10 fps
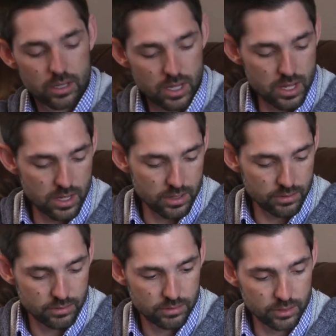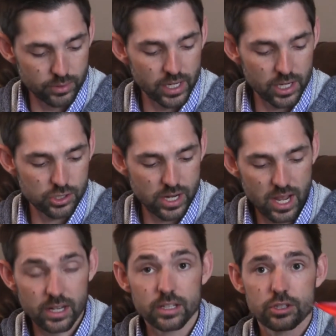the red-eye
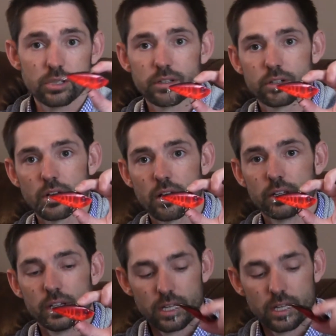shad and chili craw.